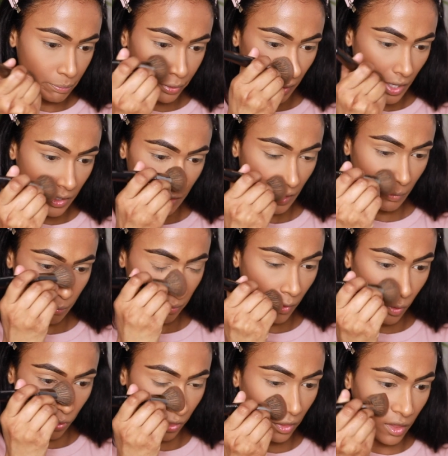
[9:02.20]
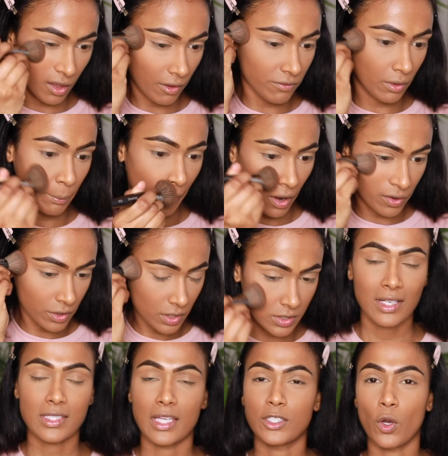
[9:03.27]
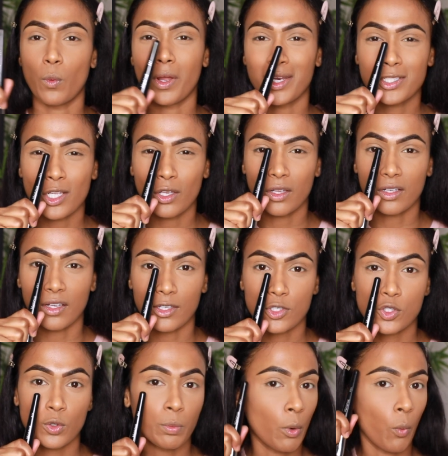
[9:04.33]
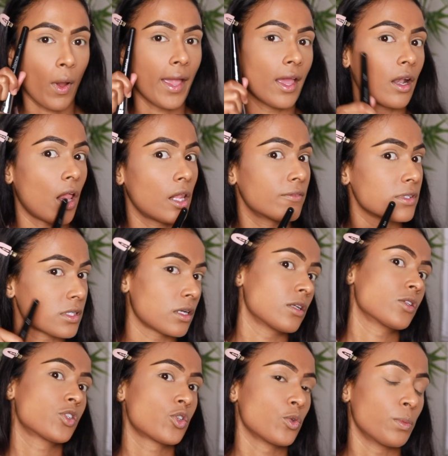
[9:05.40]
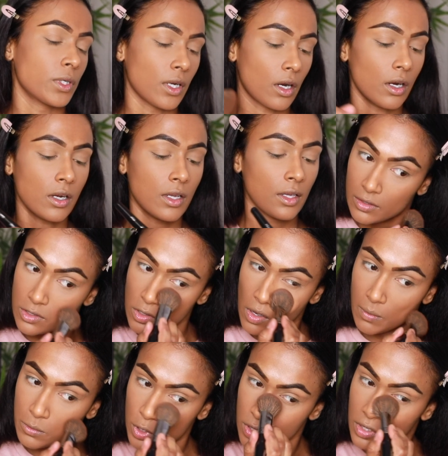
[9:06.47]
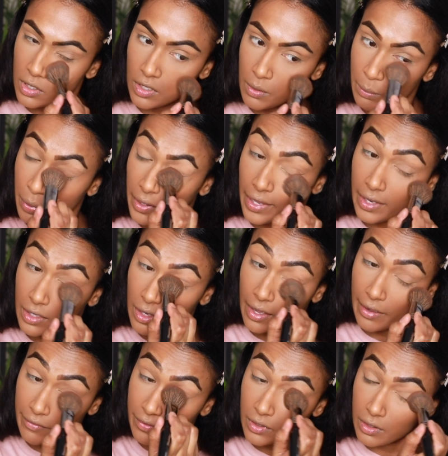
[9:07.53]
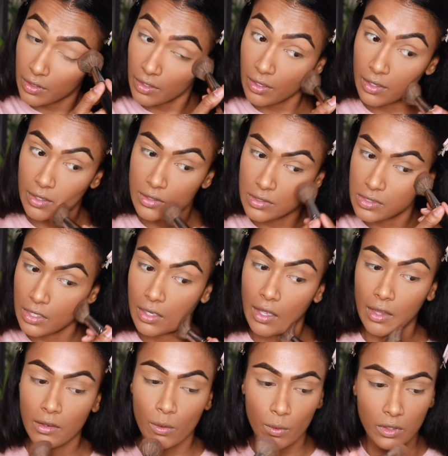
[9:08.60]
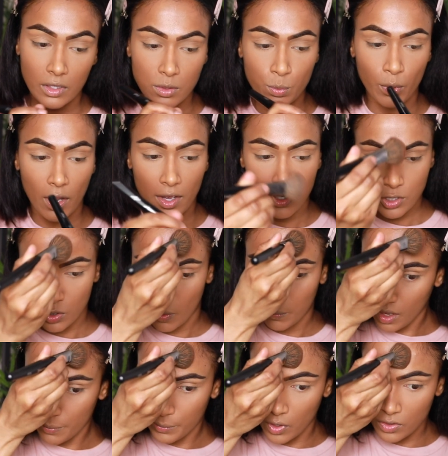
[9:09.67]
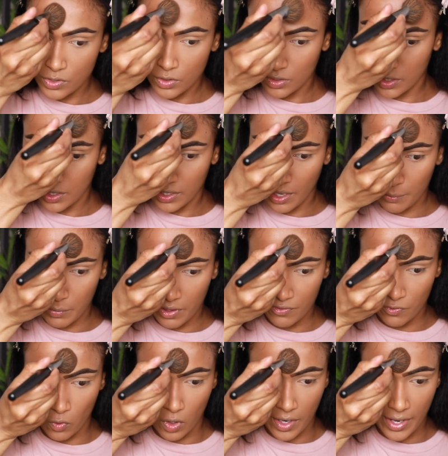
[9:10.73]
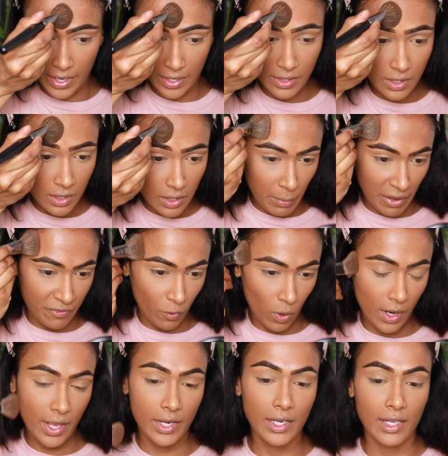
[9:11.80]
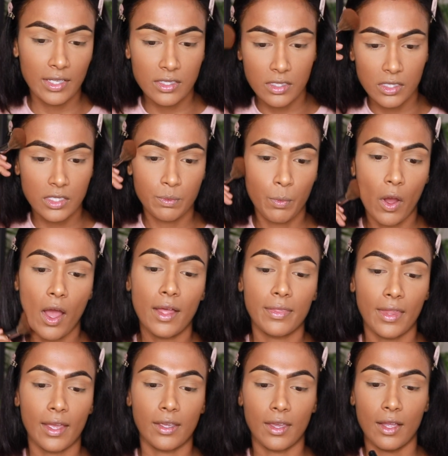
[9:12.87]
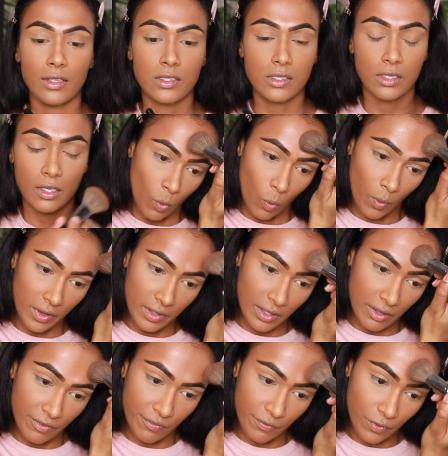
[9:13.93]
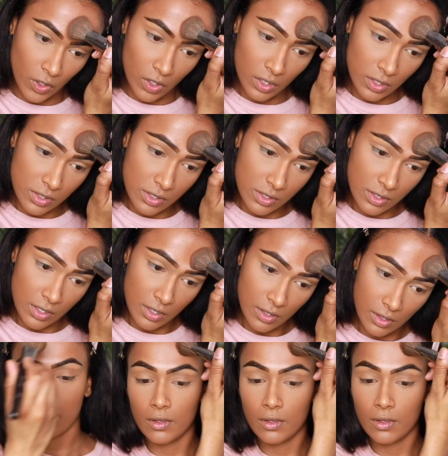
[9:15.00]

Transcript: blend both of the powders because I don't want it to look like super white and all of a sudden super dark. So I'm just gonna blend everything in together with this brush. I'm also gonna get my forehead. My forehead is a spot that gets oily first.